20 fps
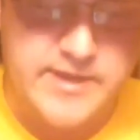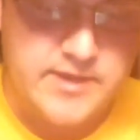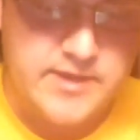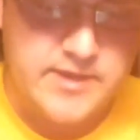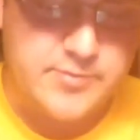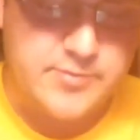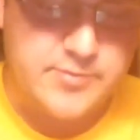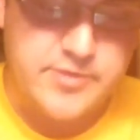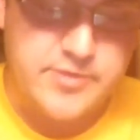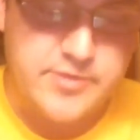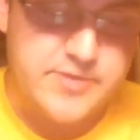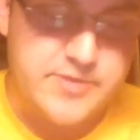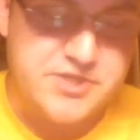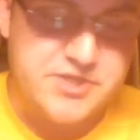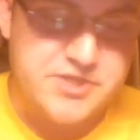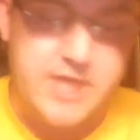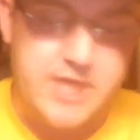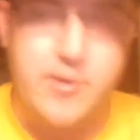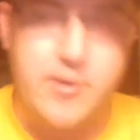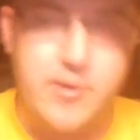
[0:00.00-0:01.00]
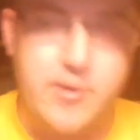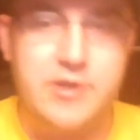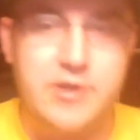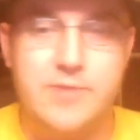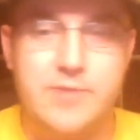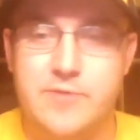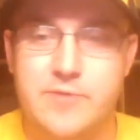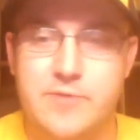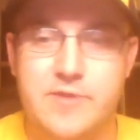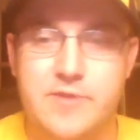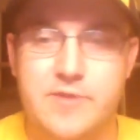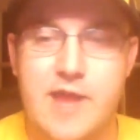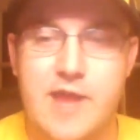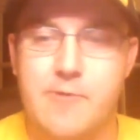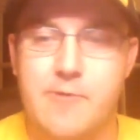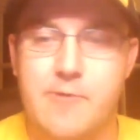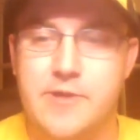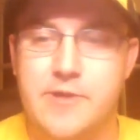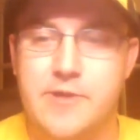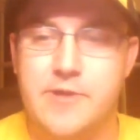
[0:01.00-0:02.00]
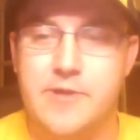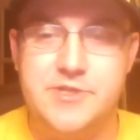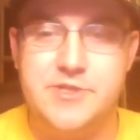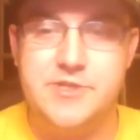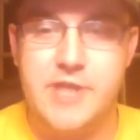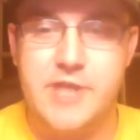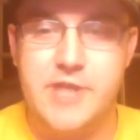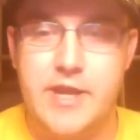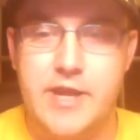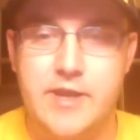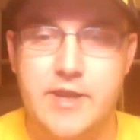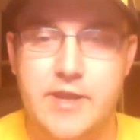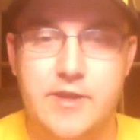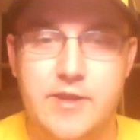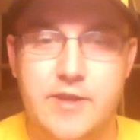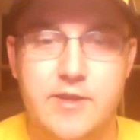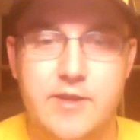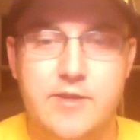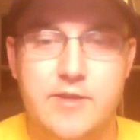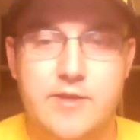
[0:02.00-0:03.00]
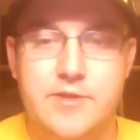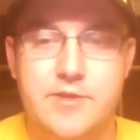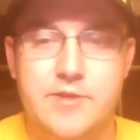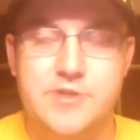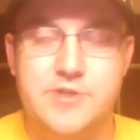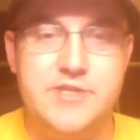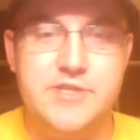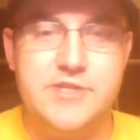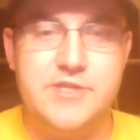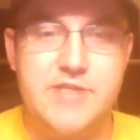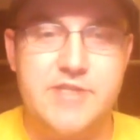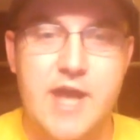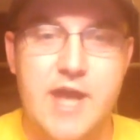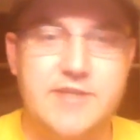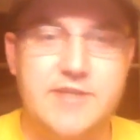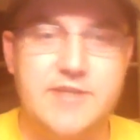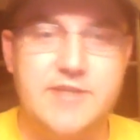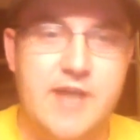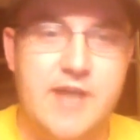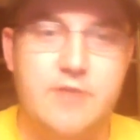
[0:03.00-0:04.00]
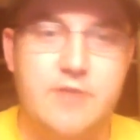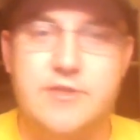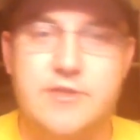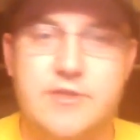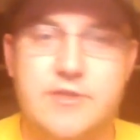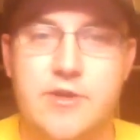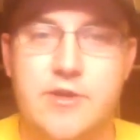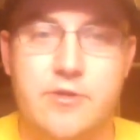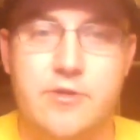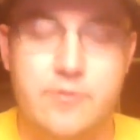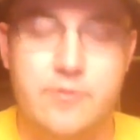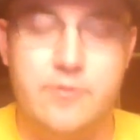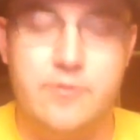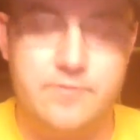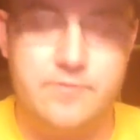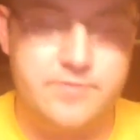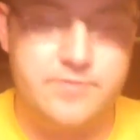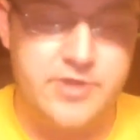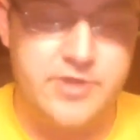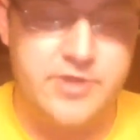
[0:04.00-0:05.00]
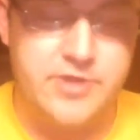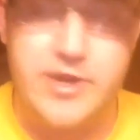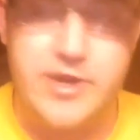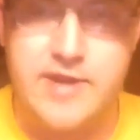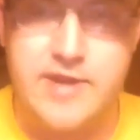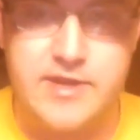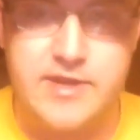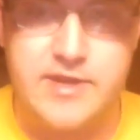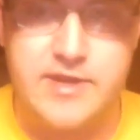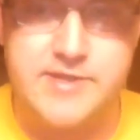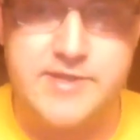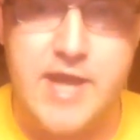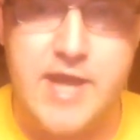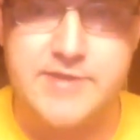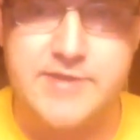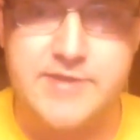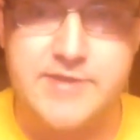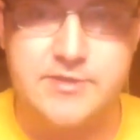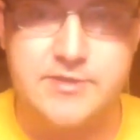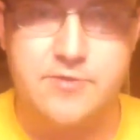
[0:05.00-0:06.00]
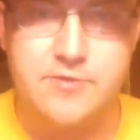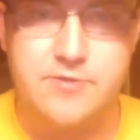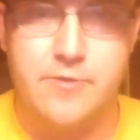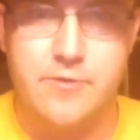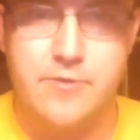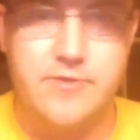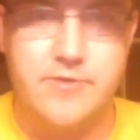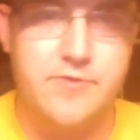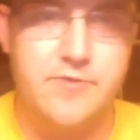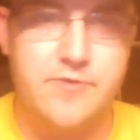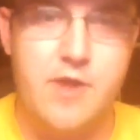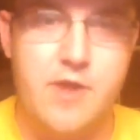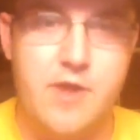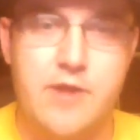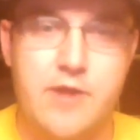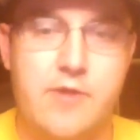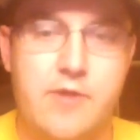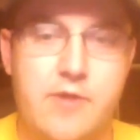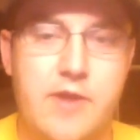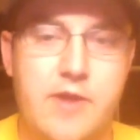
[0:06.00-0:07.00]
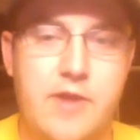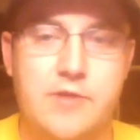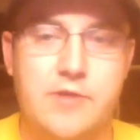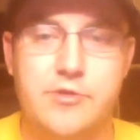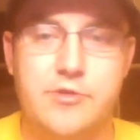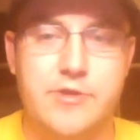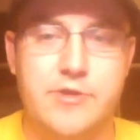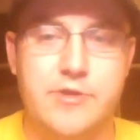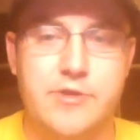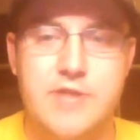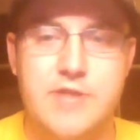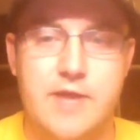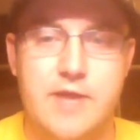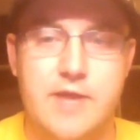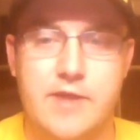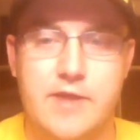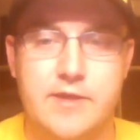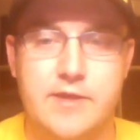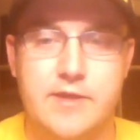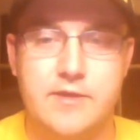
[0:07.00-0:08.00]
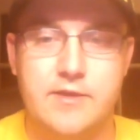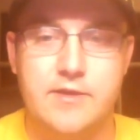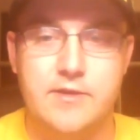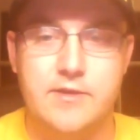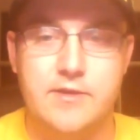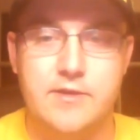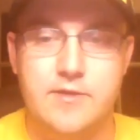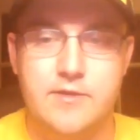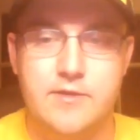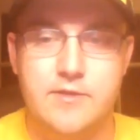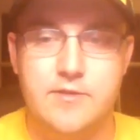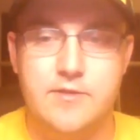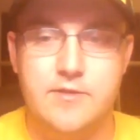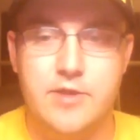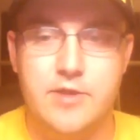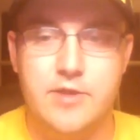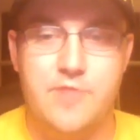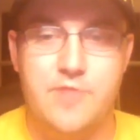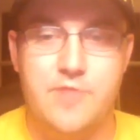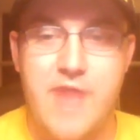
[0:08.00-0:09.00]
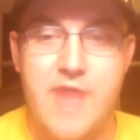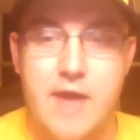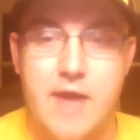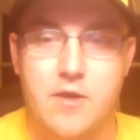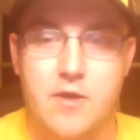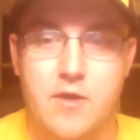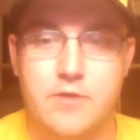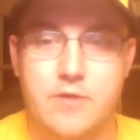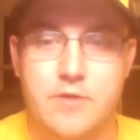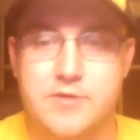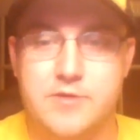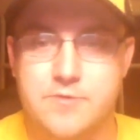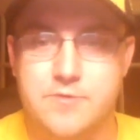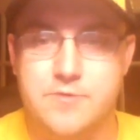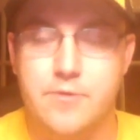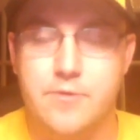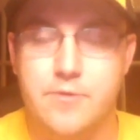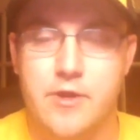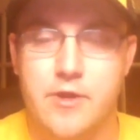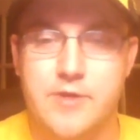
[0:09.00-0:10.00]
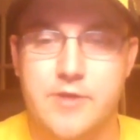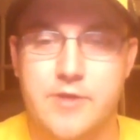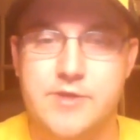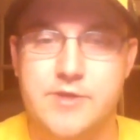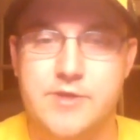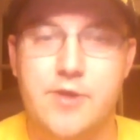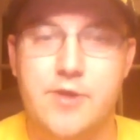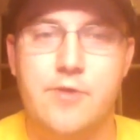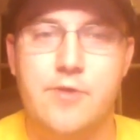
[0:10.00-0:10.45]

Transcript: pretty much same argument with Lowry. It's just like there's these guys out, so they're gonna need guys to score in Toronto, and New York's not like that hard to score on. So